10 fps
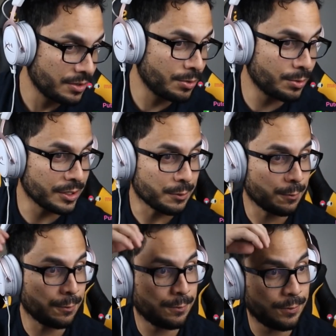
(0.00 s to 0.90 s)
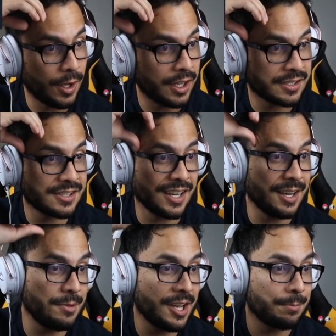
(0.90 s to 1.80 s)
Holy fuck,
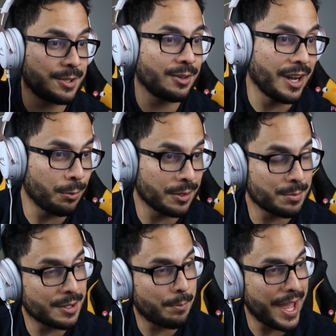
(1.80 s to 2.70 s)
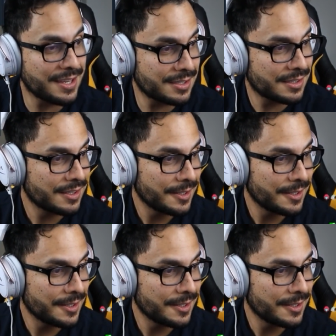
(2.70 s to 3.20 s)
sign me up, dude. I want to be the best.